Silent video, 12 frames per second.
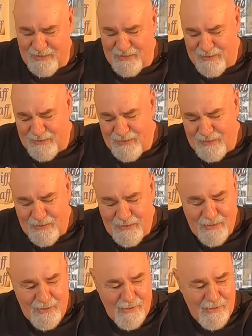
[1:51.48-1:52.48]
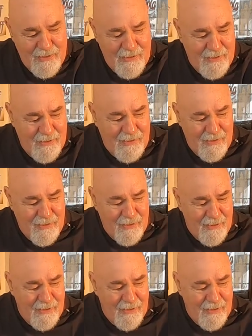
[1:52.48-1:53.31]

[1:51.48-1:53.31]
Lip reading: Nothing is said.